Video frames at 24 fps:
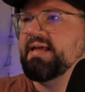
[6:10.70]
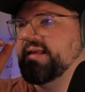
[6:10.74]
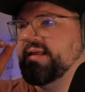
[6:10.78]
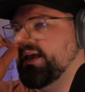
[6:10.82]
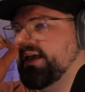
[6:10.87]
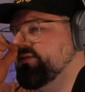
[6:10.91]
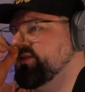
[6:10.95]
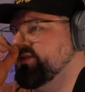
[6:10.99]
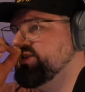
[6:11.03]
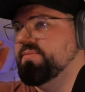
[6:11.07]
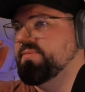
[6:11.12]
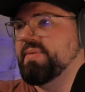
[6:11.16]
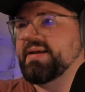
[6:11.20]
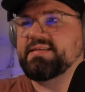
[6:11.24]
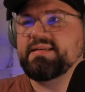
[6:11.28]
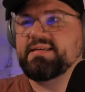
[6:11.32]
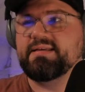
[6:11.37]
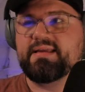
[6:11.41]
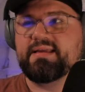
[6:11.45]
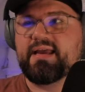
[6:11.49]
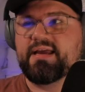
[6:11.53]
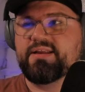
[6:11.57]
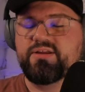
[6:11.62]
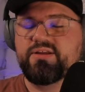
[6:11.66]
gives you
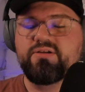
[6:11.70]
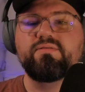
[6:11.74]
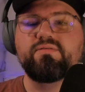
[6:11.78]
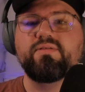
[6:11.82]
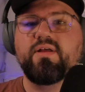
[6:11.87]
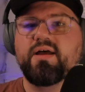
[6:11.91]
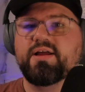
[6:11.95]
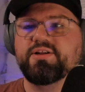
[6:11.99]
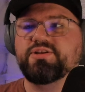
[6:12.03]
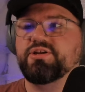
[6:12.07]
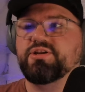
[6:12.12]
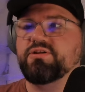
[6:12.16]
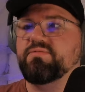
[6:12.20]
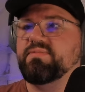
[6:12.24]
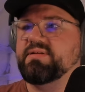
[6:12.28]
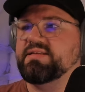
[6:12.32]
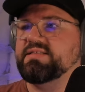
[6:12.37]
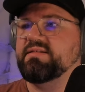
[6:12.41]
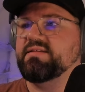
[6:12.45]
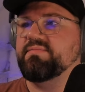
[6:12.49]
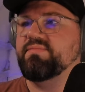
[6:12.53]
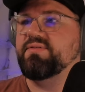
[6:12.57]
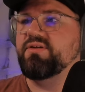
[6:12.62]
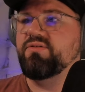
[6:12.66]
basically a new launcher with
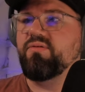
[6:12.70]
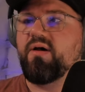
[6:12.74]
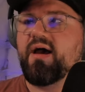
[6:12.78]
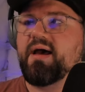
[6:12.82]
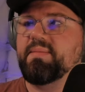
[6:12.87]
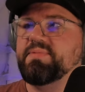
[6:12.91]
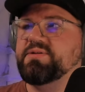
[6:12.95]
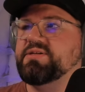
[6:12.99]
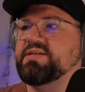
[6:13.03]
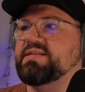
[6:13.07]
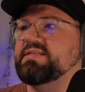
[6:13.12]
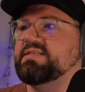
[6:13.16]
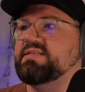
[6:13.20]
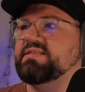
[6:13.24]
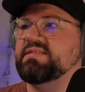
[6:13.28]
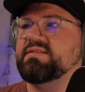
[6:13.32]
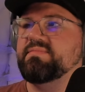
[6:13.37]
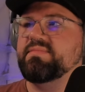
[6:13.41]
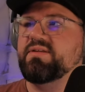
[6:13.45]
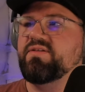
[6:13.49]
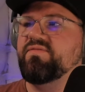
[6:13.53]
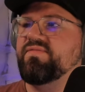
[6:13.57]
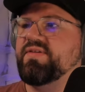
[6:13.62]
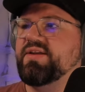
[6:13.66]
some new options and
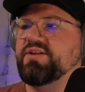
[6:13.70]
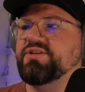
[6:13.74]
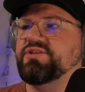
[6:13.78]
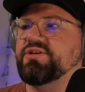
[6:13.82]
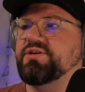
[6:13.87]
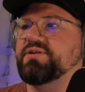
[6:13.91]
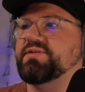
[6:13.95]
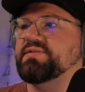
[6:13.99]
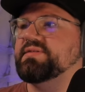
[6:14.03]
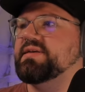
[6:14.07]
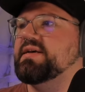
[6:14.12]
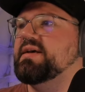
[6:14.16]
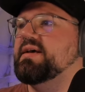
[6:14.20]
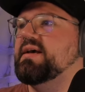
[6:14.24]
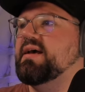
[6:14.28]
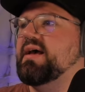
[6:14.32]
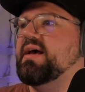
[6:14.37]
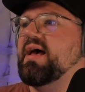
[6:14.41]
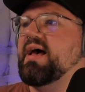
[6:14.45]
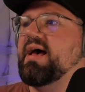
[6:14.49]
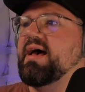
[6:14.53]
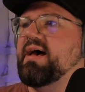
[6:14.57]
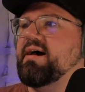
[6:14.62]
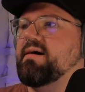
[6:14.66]
some new features.
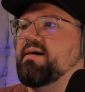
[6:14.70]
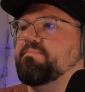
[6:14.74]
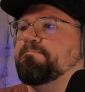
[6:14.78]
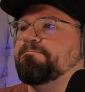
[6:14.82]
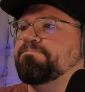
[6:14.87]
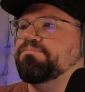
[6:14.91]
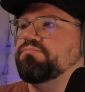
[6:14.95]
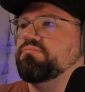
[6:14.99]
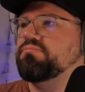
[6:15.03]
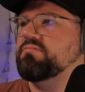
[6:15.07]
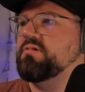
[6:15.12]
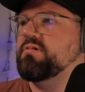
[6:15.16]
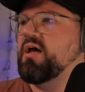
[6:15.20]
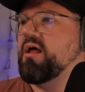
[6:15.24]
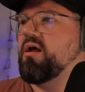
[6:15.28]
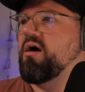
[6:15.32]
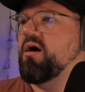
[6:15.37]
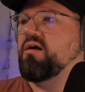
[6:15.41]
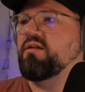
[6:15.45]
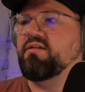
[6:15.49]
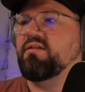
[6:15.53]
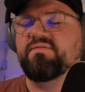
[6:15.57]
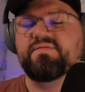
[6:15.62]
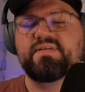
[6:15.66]
Not
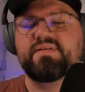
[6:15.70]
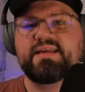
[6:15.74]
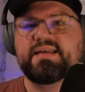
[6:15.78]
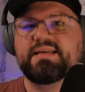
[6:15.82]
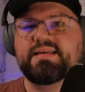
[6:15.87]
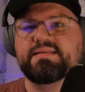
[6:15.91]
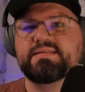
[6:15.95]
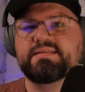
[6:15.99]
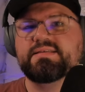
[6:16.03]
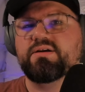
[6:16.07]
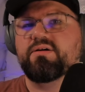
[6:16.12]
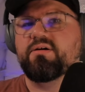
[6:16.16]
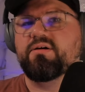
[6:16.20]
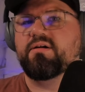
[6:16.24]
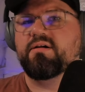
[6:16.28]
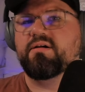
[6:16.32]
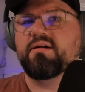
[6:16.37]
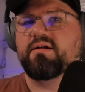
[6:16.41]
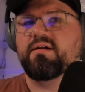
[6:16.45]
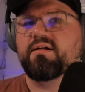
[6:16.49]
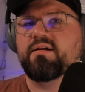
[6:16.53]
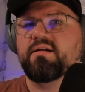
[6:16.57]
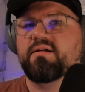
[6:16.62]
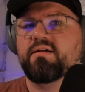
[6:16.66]
all of these
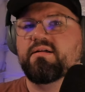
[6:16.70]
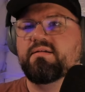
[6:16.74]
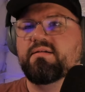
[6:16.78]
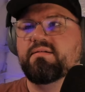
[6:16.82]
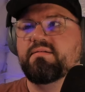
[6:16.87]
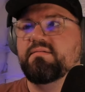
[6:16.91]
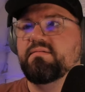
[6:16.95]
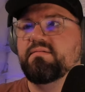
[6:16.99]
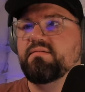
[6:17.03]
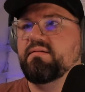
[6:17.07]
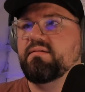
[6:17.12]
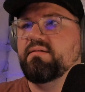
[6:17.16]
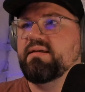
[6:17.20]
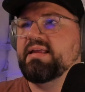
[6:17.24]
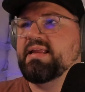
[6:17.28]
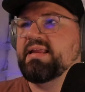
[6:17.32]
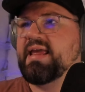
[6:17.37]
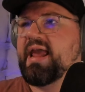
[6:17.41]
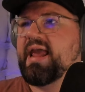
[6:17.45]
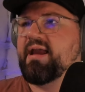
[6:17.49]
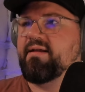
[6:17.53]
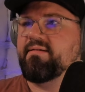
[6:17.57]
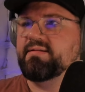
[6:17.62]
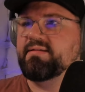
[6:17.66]
are
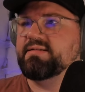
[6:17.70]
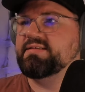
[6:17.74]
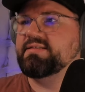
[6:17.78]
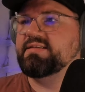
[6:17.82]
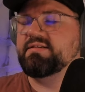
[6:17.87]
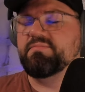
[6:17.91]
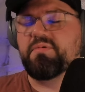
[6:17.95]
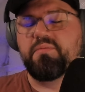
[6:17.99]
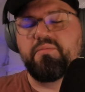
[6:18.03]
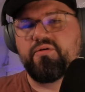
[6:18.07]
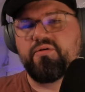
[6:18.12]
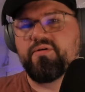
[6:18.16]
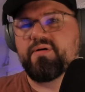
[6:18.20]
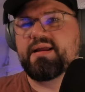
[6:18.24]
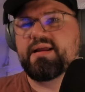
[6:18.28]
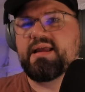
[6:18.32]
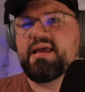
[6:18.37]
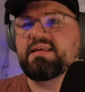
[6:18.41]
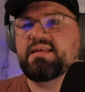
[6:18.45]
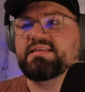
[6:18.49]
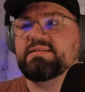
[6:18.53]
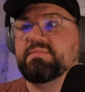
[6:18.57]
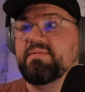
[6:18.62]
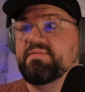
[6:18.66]
inherent to
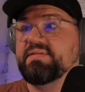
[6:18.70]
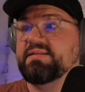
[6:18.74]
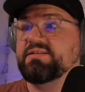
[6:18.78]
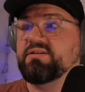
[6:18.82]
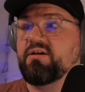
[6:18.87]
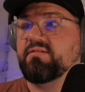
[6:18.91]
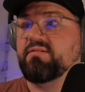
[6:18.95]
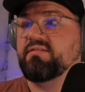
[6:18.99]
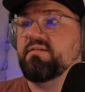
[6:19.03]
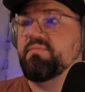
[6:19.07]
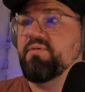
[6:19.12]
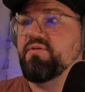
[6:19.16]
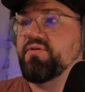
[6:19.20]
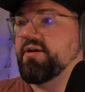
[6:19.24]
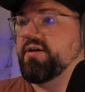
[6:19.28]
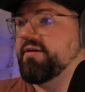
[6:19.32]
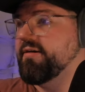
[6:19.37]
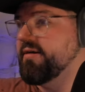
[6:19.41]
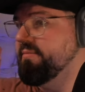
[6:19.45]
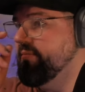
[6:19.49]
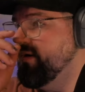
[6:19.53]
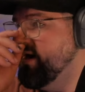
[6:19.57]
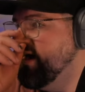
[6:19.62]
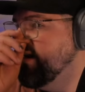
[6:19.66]
Memoria. Some of these are the
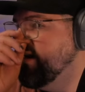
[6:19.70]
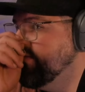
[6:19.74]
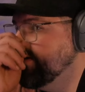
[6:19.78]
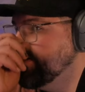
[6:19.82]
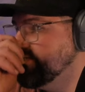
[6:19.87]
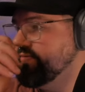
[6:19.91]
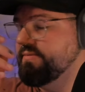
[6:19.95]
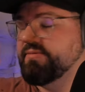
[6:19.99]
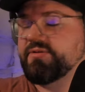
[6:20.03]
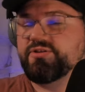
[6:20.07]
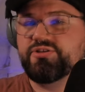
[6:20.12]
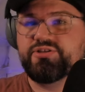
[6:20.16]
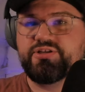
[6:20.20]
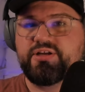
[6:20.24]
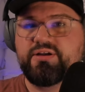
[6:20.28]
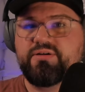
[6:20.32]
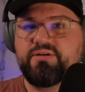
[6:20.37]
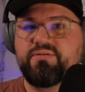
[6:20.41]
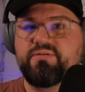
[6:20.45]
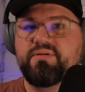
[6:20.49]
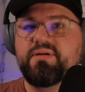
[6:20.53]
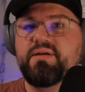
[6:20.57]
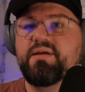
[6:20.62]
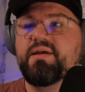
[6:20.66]
Moguri Mod, which we will
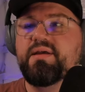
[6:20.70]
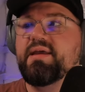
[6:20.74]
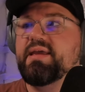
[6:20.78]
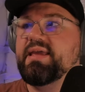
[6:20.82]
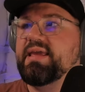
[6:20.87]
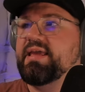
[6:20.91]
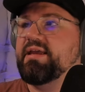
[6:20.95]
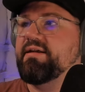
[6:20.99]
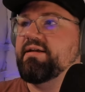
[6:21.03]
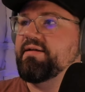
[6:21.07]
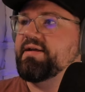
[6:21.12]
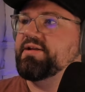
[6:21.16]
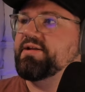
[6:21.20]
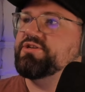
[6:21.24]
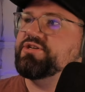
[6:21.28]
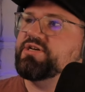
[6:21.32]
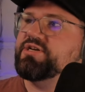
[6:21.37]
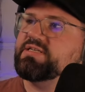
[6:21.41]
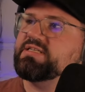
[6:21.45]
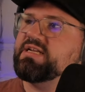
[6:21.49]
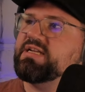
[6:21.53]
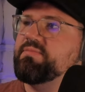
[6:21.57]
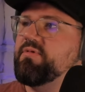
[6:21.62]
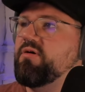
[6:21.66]
show here in
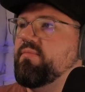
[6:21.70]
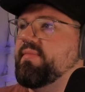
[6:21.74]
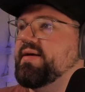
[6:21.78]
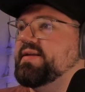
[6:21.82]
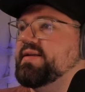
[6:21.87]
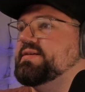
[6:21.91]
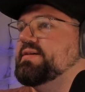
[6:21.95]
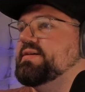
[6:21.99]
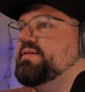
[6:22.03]
just a moment.